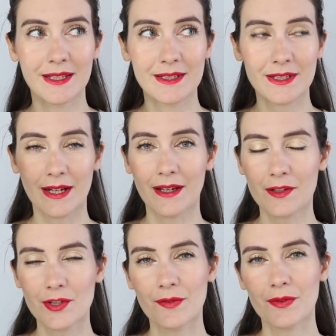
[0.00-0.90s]
and I
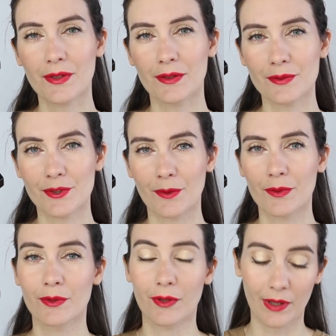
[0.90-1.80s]
actually forgot to show
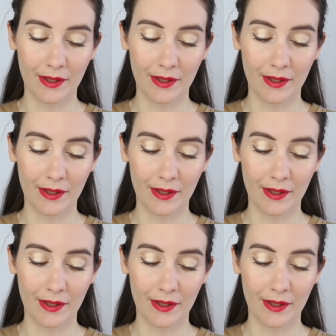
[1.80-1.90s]
you,